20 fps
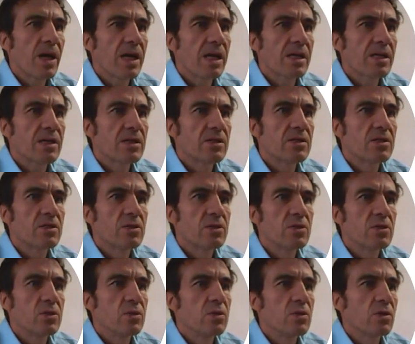back
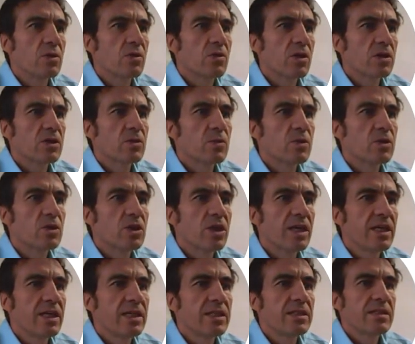to crossword
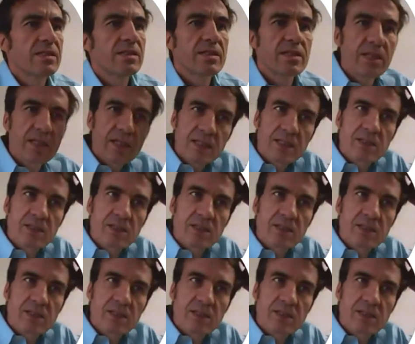chains, the